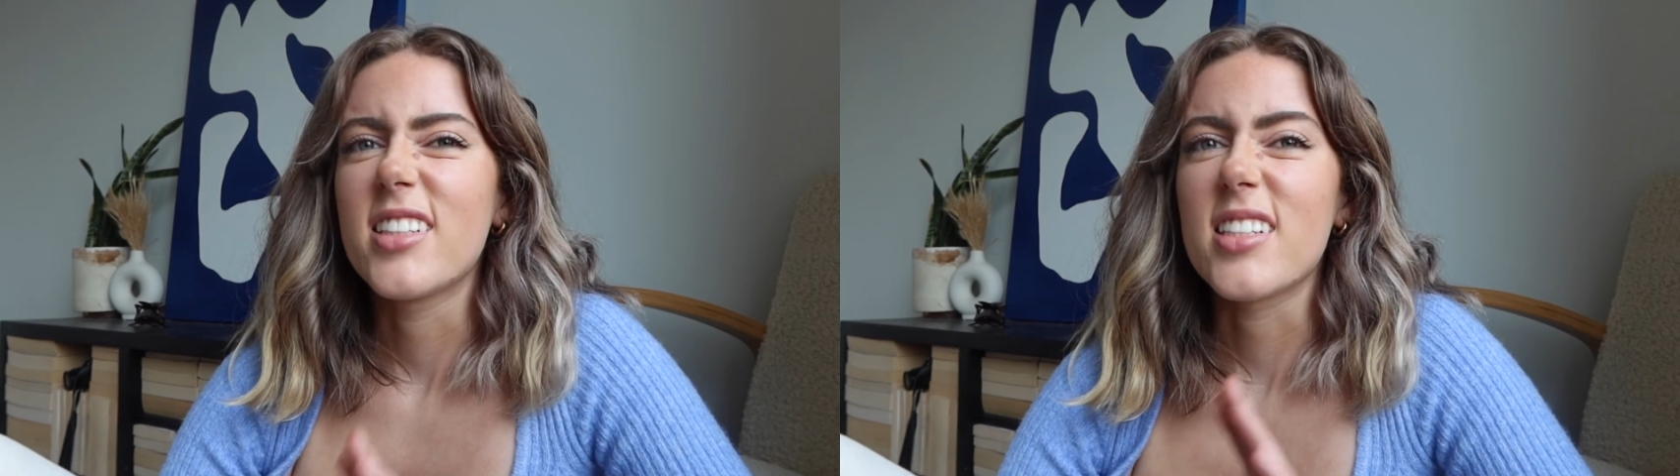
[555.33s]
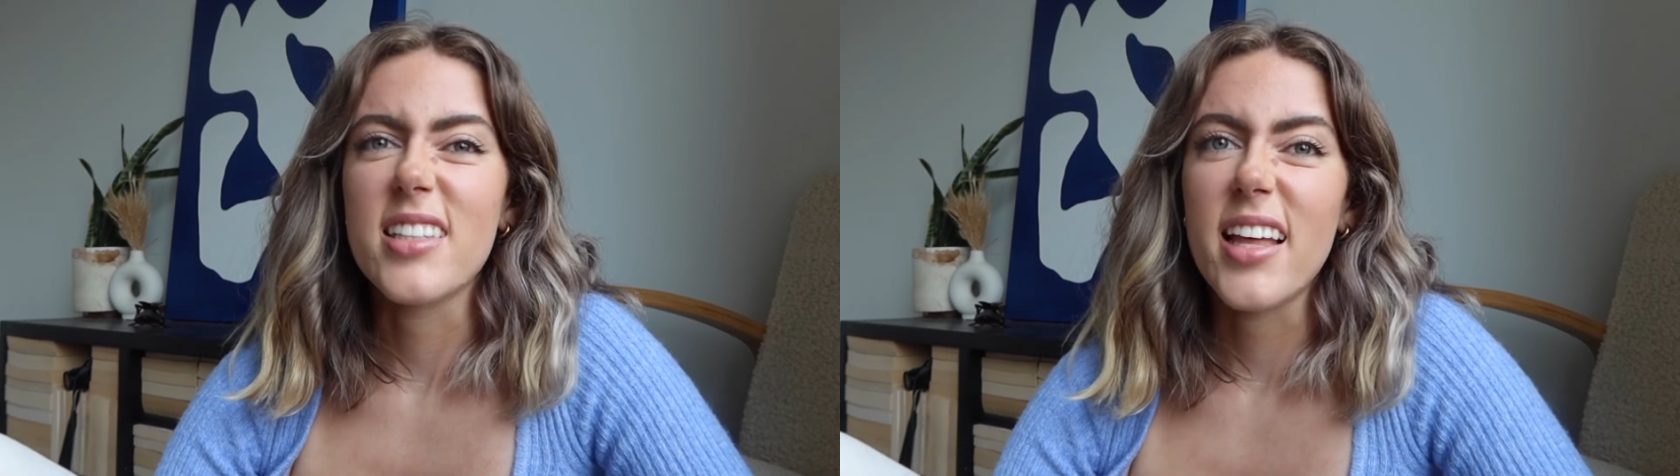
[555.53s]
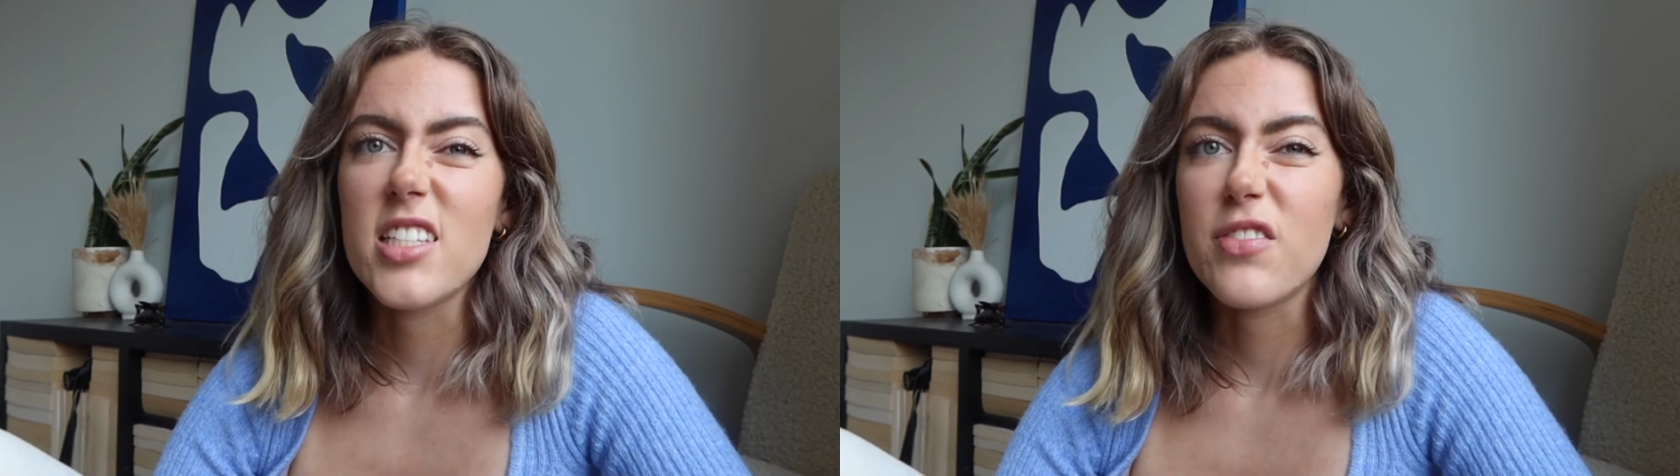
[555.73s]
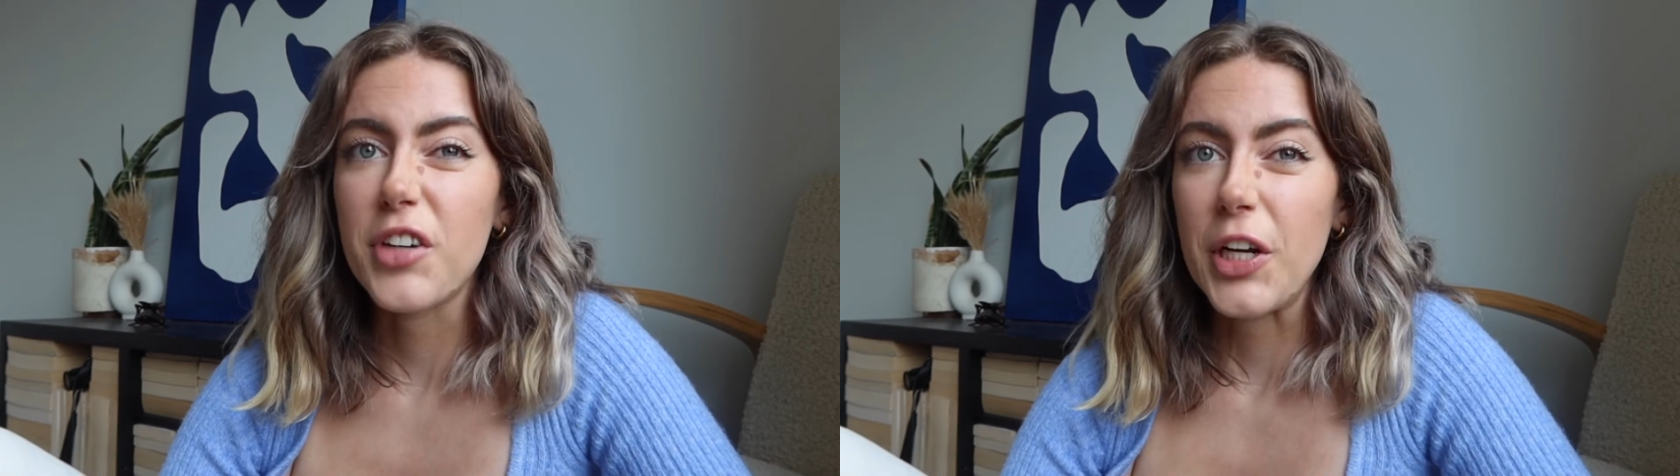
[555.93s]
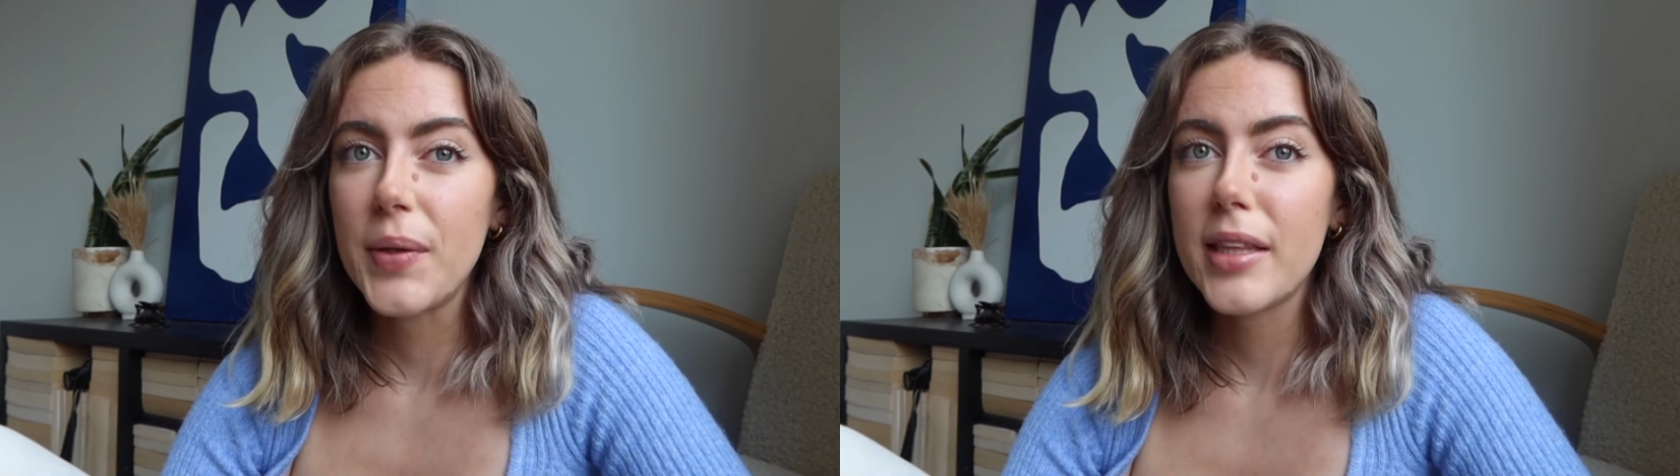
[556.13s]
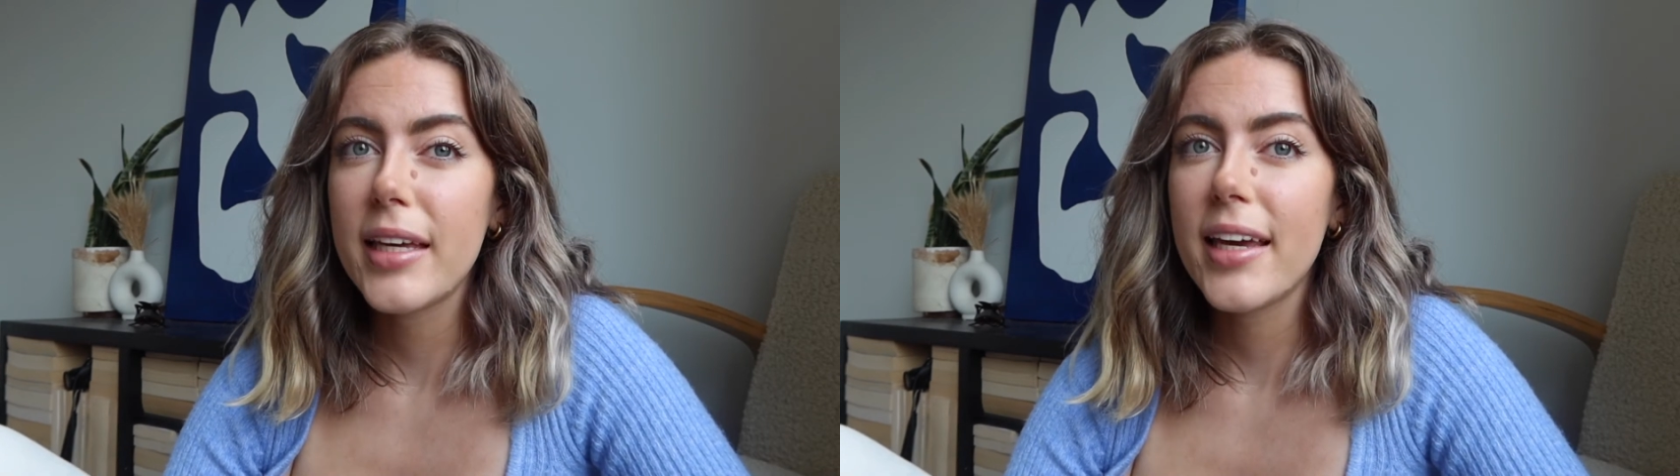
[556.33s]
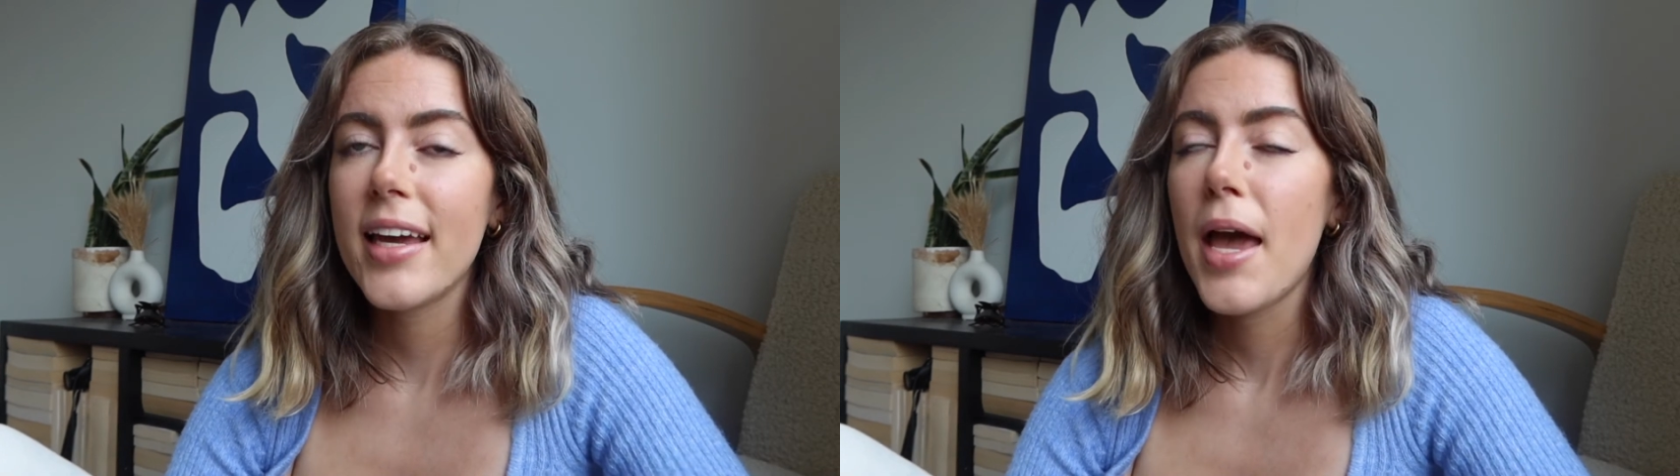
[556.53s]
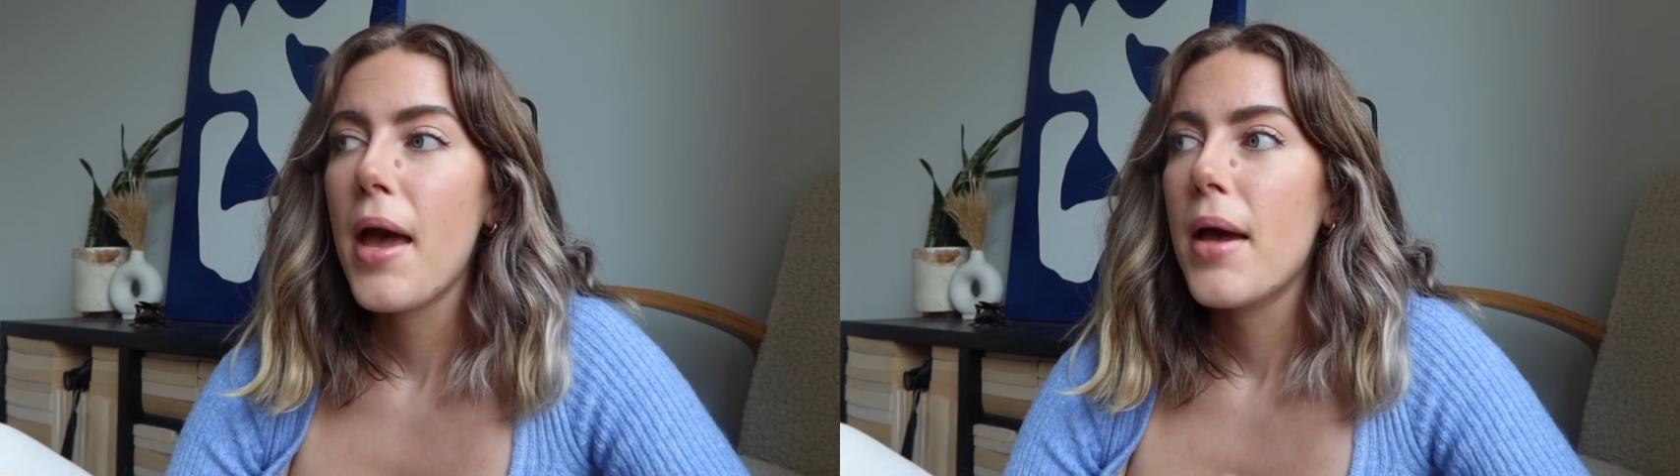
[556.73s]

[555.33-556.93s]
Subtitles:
just less frequently.